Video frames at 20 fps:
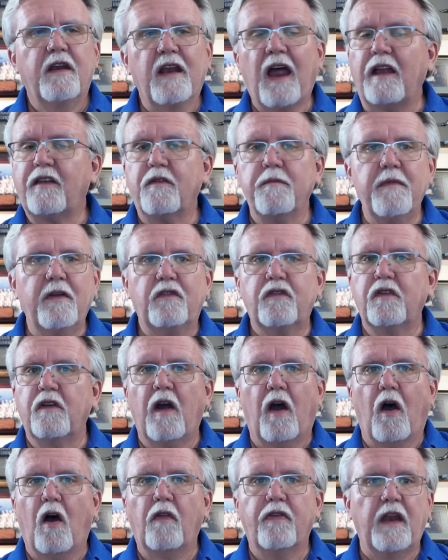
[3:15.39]
not to
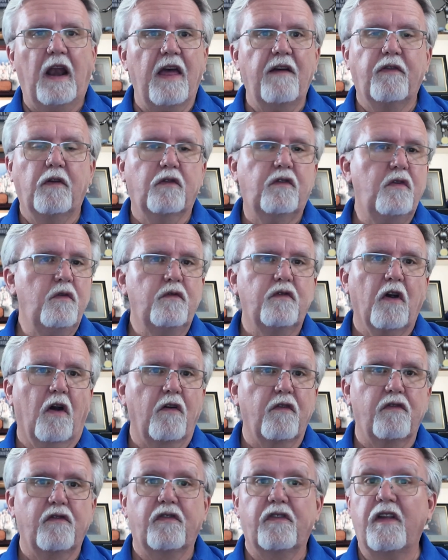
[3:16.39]
mention all the level 2
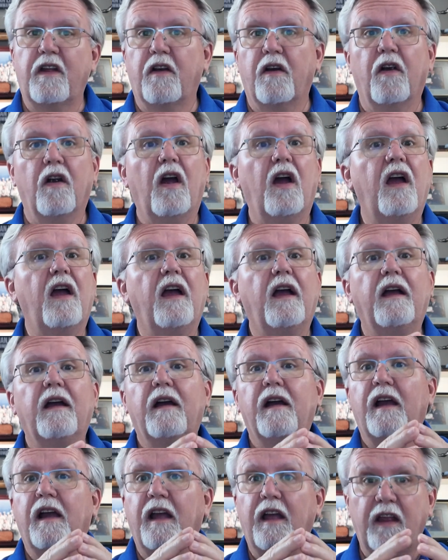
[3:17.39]
chargers that are
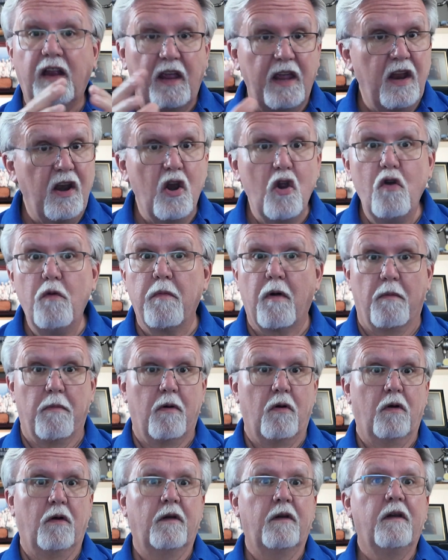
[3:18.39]

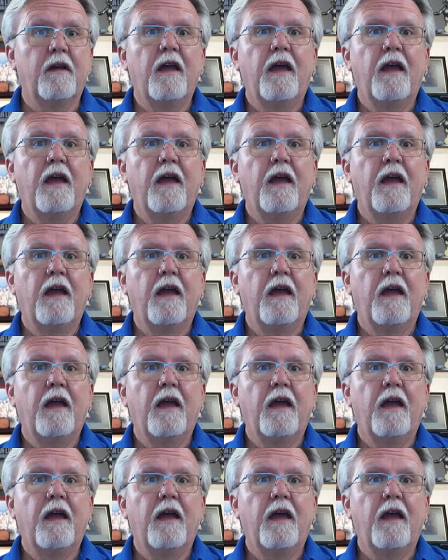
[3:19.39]
innumerable.